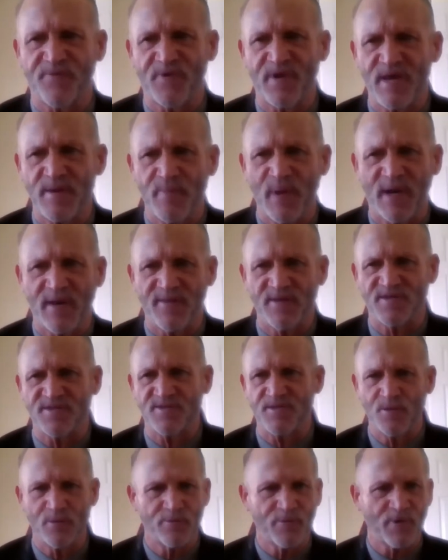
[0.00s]
for anybody
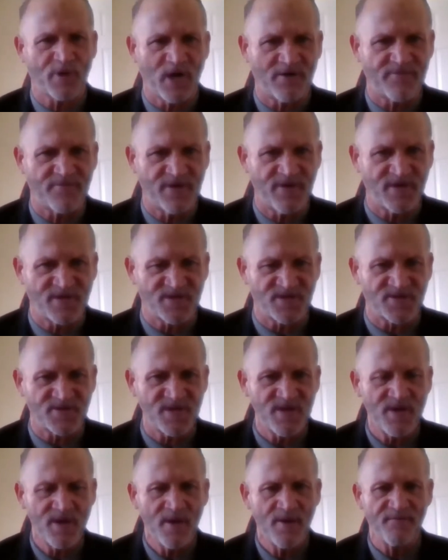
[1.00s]
that's new in recovery, that's
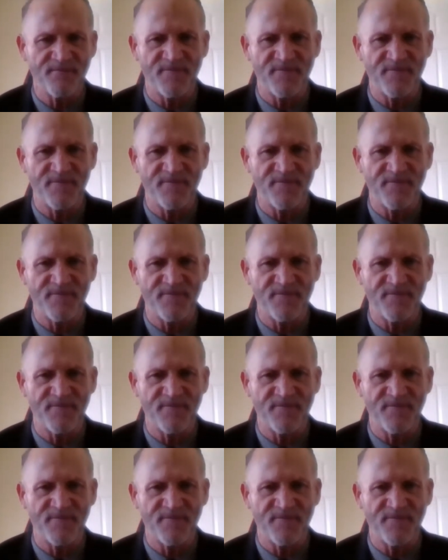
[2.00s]
just